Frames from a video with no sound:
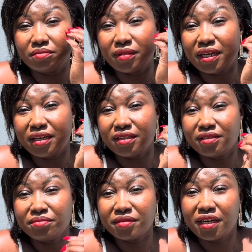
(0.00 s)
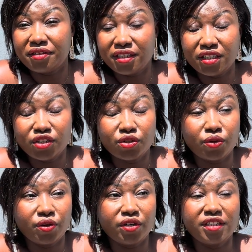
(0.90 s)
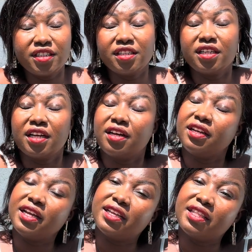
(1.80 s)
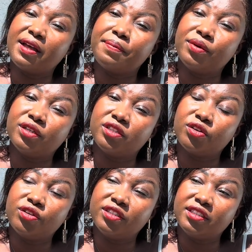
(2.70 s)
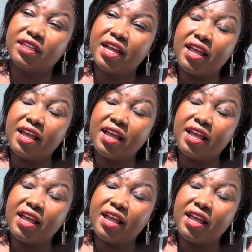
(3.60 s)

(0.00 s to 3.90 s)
my marriage or anything like that, but on